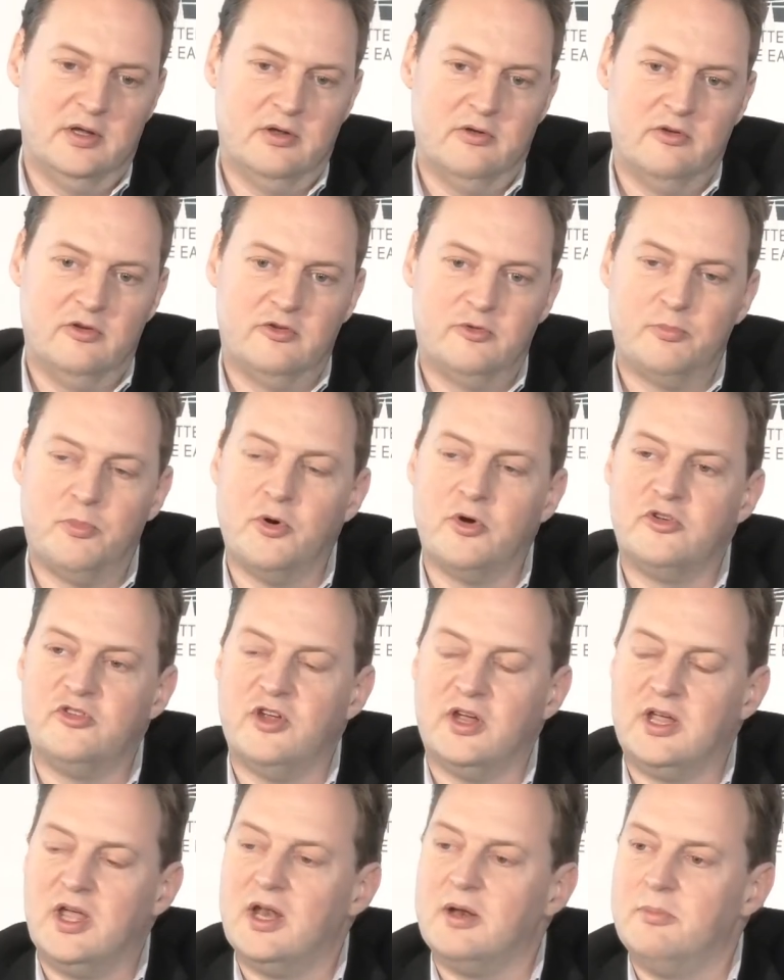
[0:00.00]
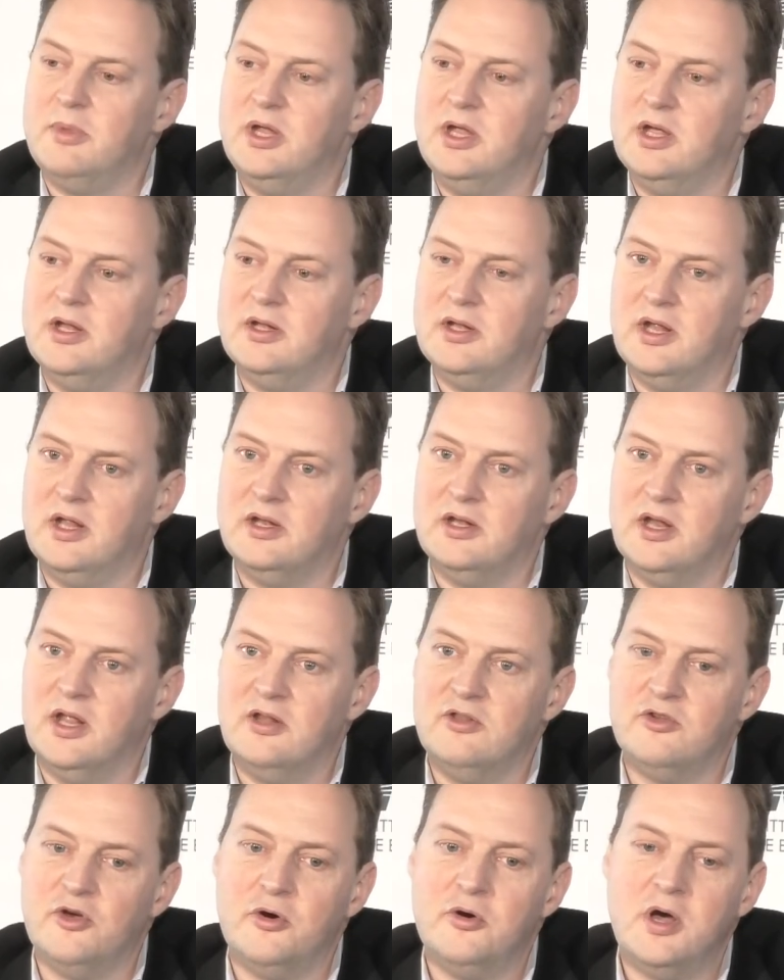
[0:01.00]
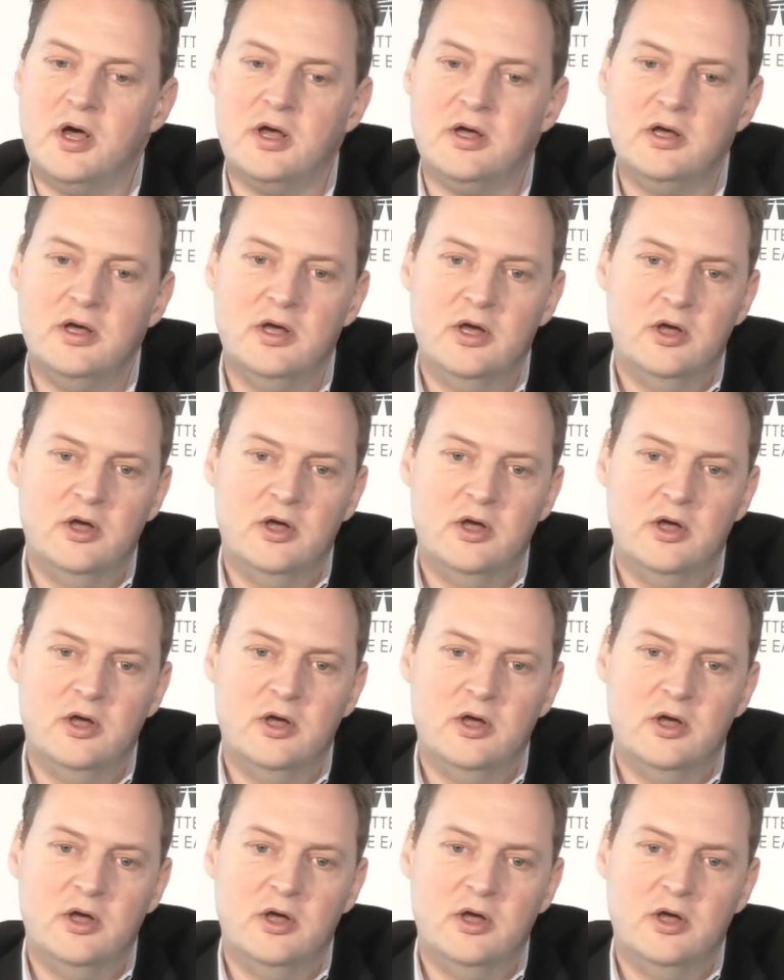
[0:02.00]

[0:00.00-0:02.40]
Sports Academy in Doha.